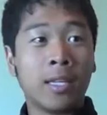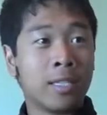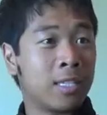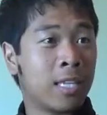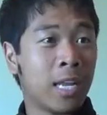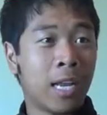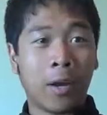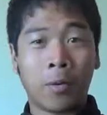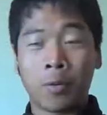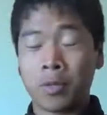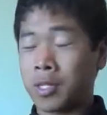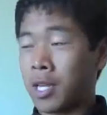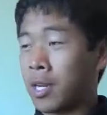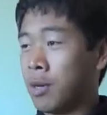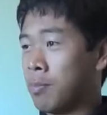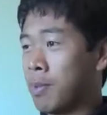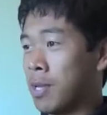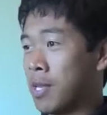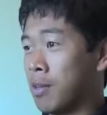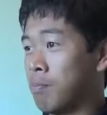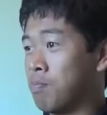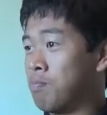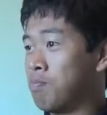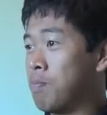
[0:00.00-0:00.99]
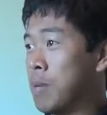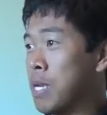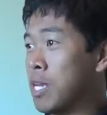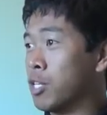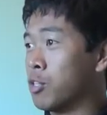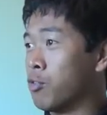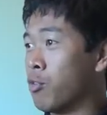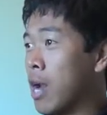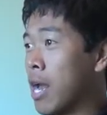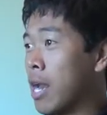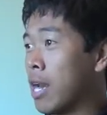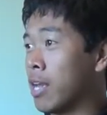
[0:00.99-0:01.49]
Said I was going to be
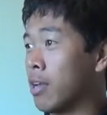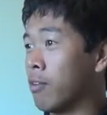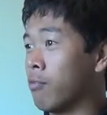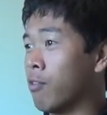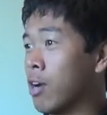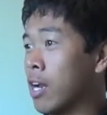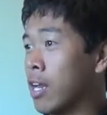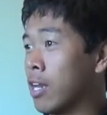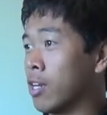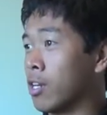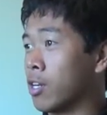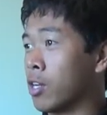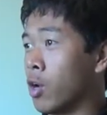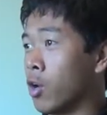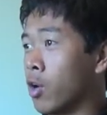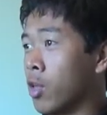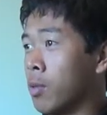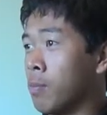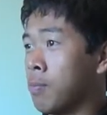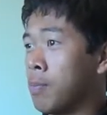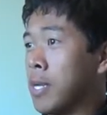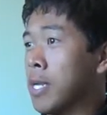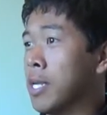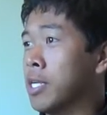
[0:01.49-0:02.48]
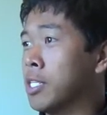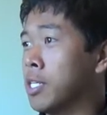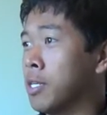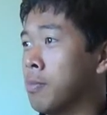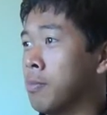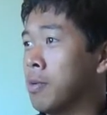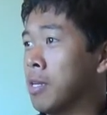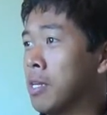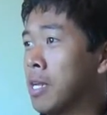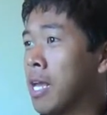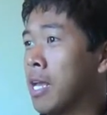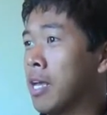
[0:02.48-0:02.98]
beach ready and ready to go to the beach
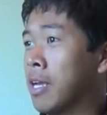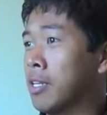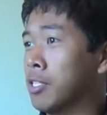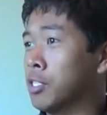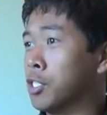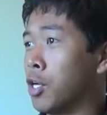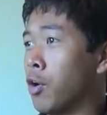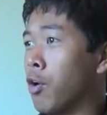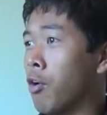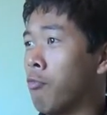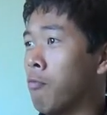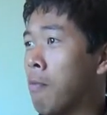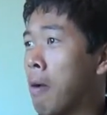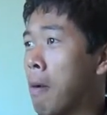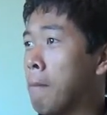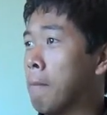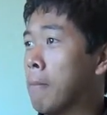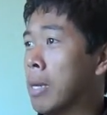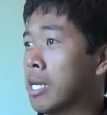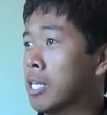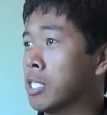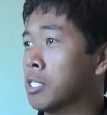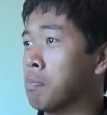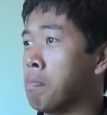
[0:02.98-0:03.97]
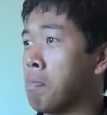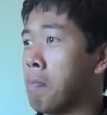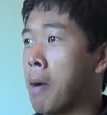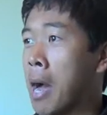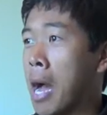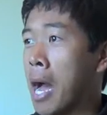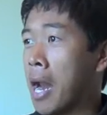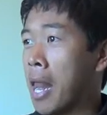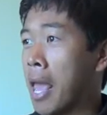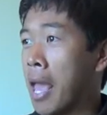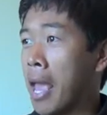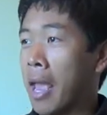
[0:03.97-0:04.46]
and show off my beach
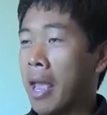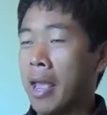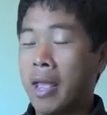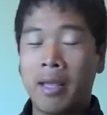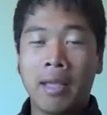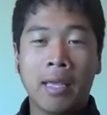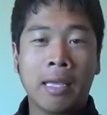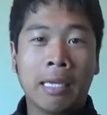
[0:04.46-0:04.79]
body.